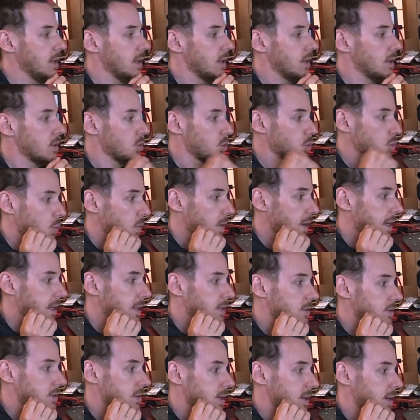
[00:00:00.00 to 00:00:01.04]

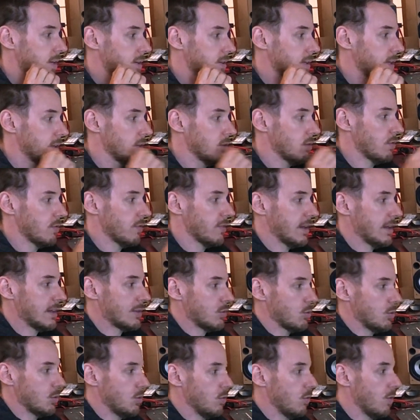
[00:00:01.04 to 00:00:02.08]
trained, and then you
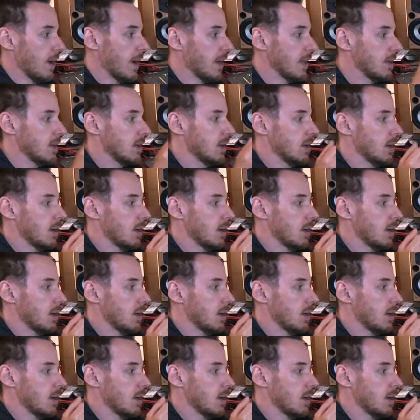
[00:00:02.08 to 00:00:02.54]
filter it away,